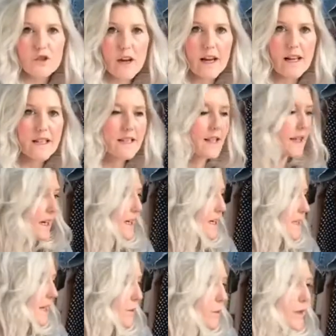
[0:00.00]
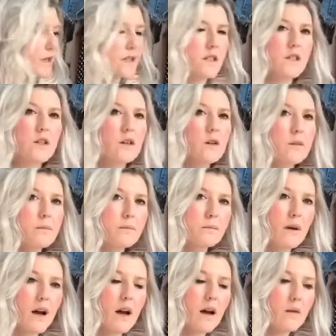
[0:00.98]
dress, like I said, with
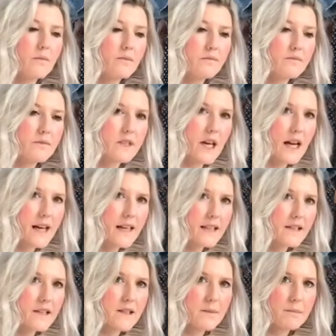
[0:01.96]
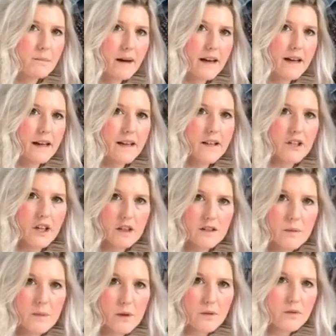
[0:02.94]
some tights, my
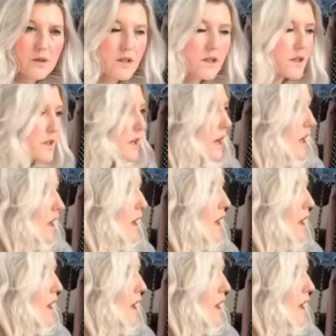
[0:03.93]
Chelsea boots.